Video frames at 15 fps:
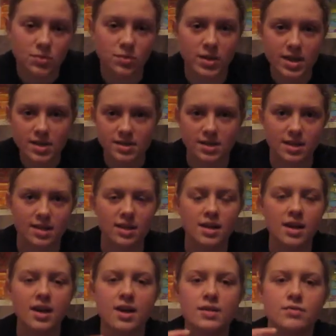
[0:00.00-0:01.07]
a reason
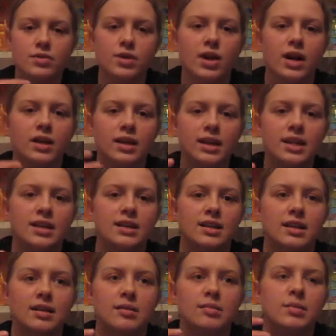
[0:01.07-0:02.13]
for God leading
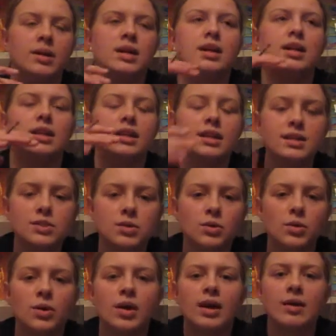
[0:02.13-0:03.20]
them
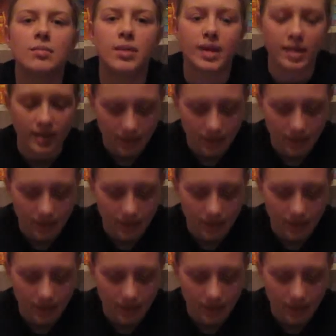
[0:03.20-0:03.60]
little by